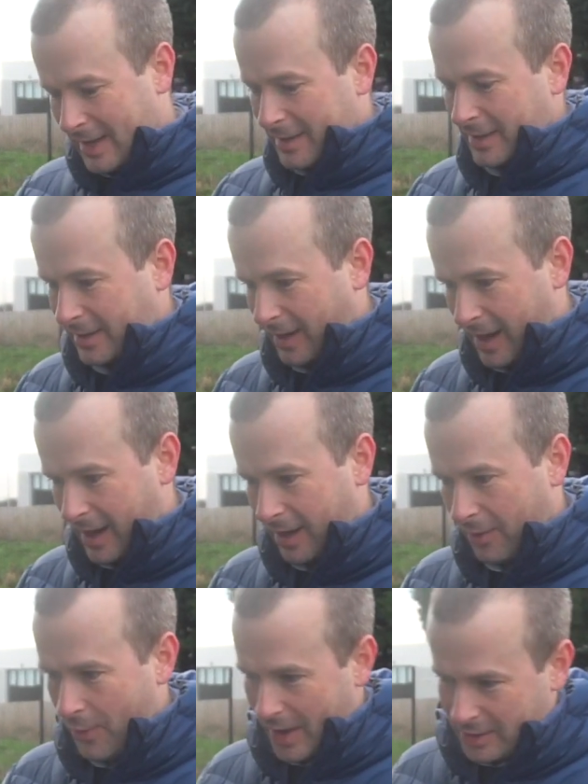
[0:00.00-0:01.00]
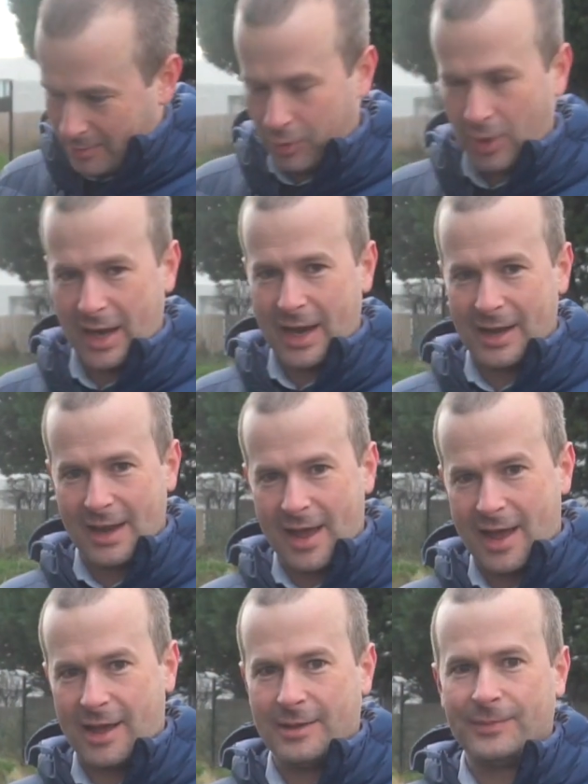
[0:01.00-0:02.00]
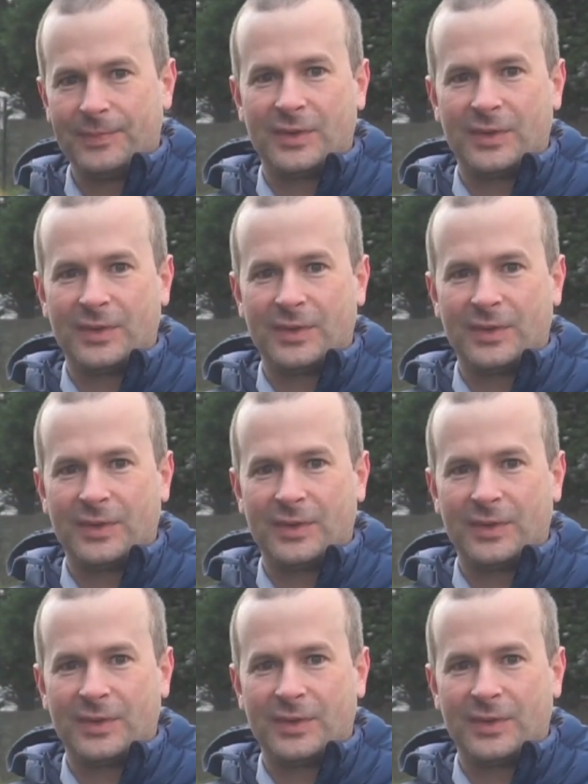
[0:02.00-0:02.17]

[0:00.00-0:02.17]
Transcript: in the car where you could pull it in there,